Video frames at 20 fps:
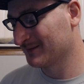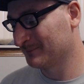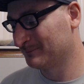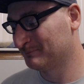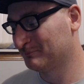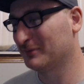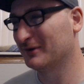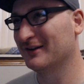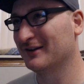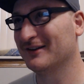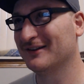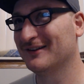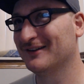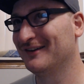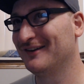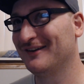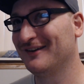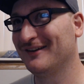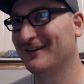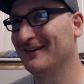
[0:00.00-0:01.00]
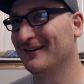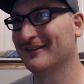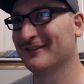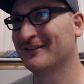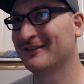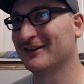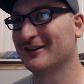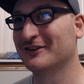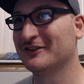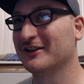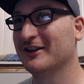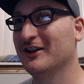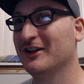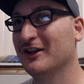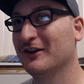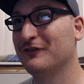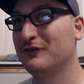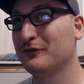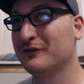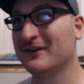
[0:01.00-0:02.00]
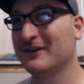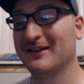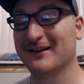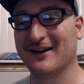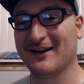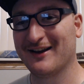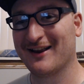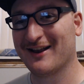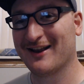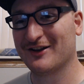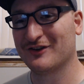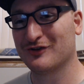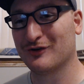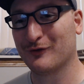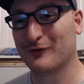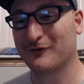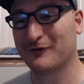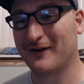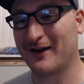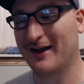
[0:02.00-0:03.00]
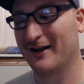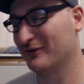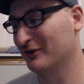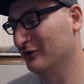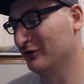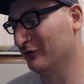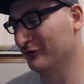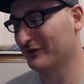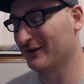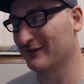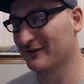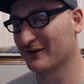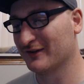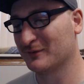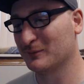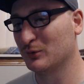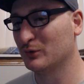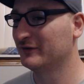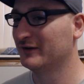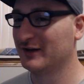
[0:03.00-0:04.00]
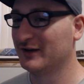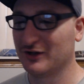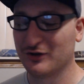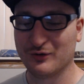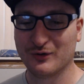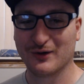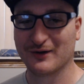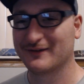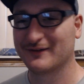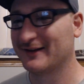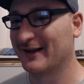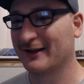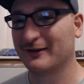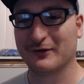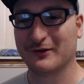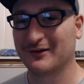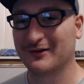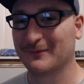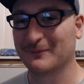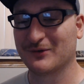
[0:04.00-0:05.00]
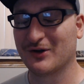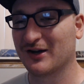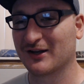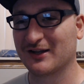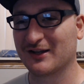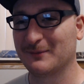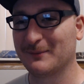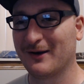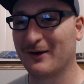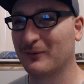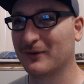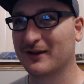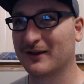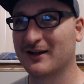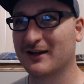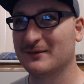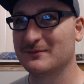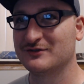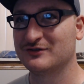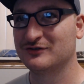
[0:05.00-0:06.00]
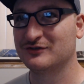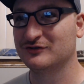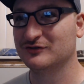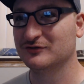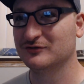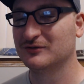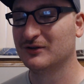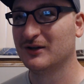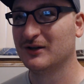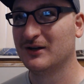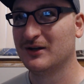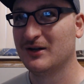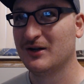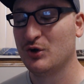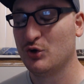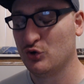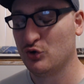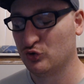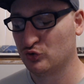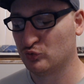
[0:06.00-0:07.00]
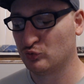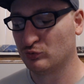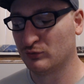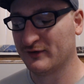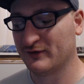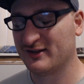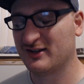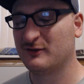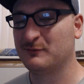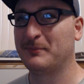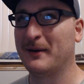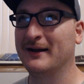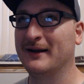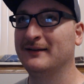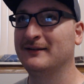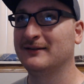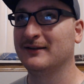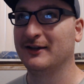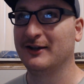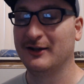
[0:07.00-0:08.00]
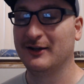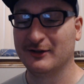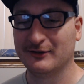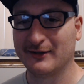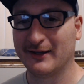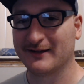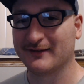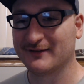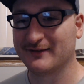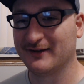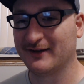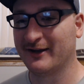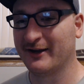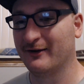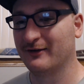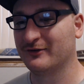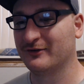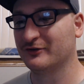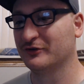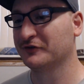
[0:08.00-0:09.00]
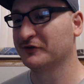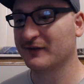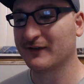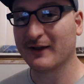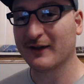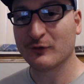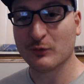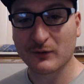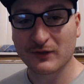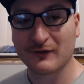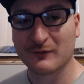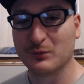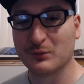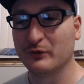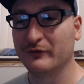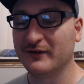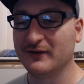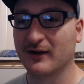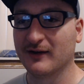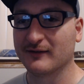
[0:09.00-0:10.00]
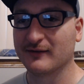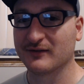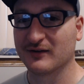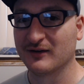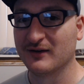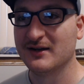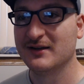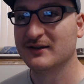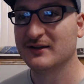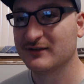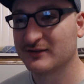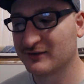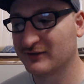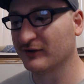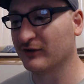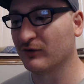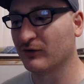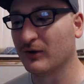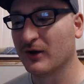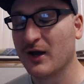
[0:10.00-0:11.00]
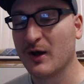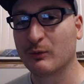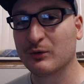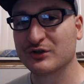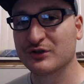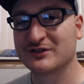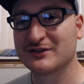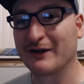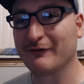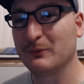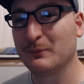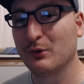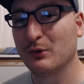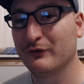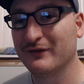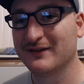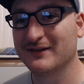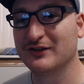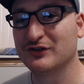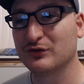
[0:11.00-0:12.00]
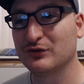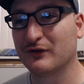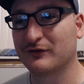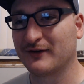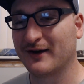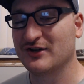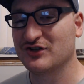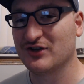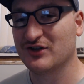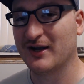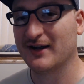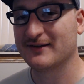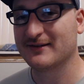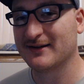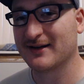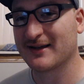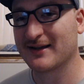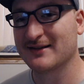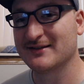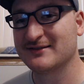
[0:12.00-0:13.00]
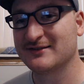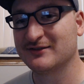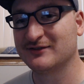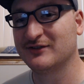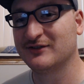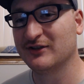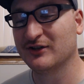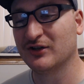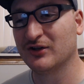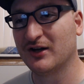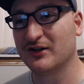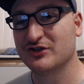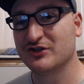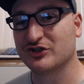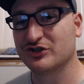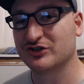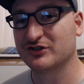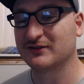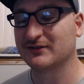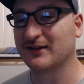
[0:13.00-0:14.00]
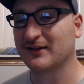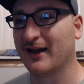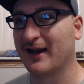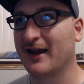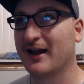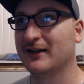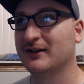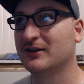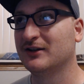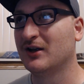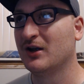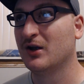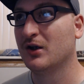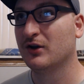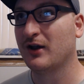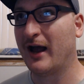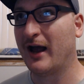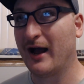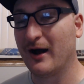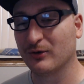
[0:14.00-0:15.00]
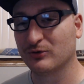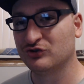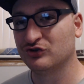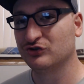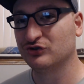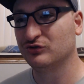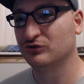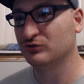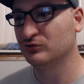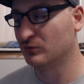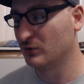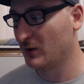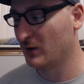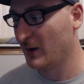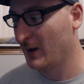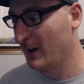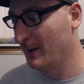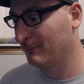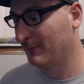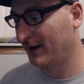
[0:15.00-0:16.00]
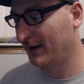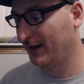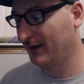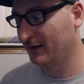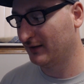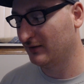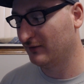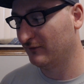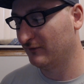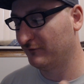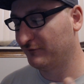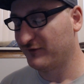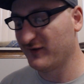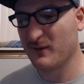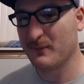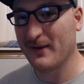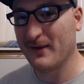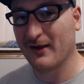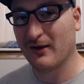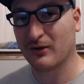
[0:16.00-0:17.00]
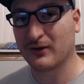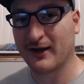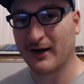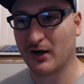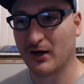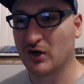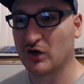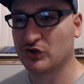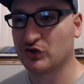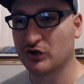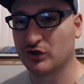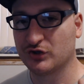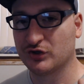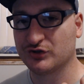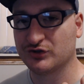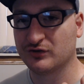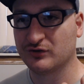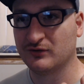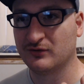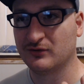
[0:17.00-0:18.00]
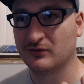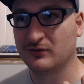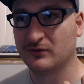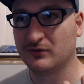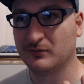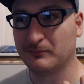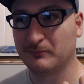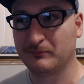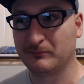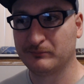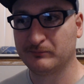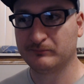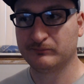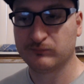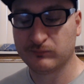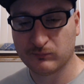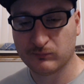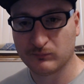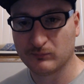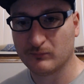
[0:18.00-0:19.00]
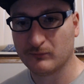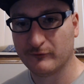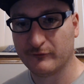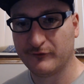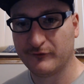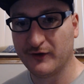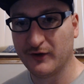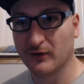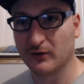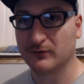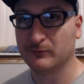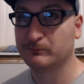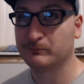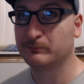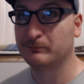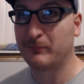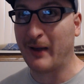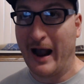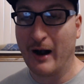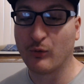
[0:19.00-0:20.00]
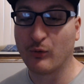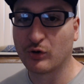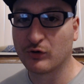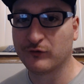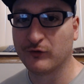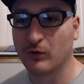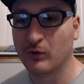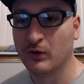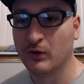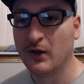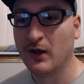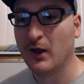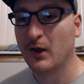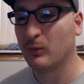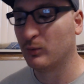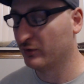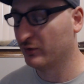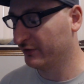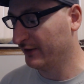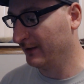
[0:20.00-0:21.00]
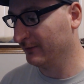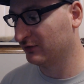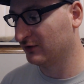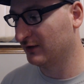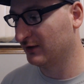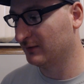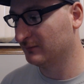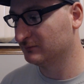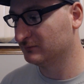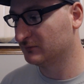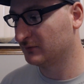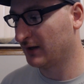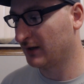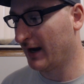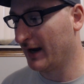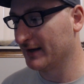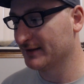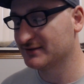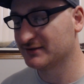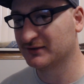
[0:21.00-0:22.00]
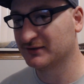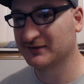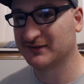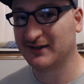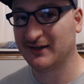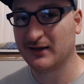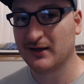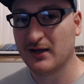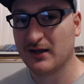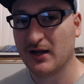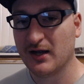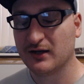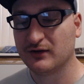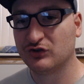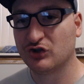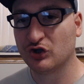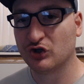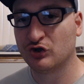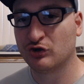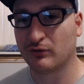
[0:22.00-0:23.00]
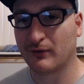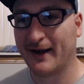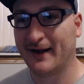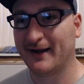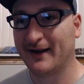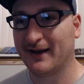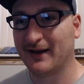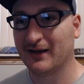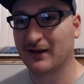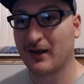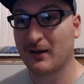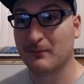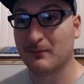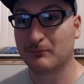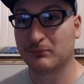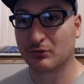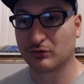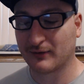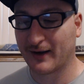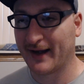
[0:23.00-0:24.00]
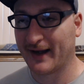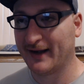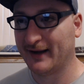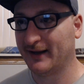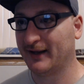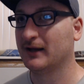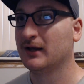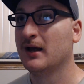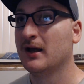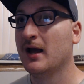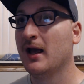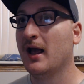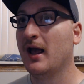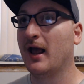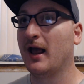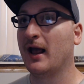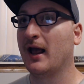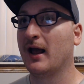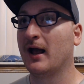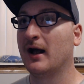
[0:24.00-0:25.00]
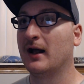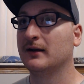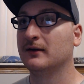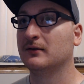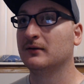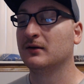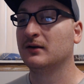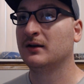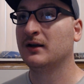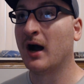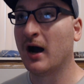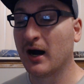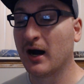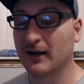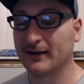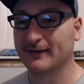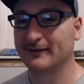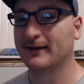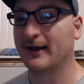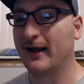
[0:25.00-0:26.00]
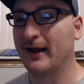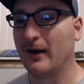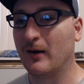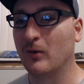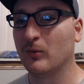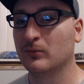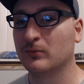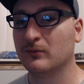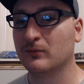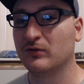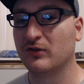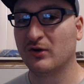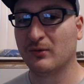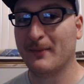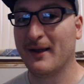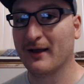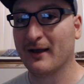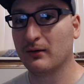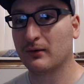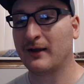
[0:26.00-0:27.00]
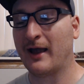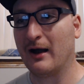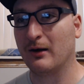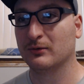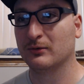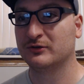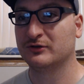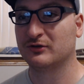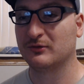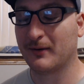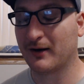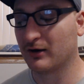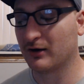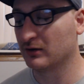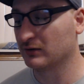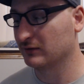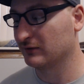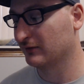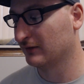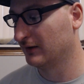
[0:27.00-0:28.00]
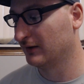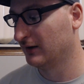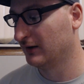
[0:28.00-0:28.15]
But seriously, if you've seen Indiana Jones 5 and you've seen this movie, you know exactly what I'm talking about when it comes to respecting legacy characters. And that's what this movie does, still. We're 7 movies into a franchise and it can still understand how to make female characters feel powerful without them constantly degrading and berating and cutting down their male counterparts.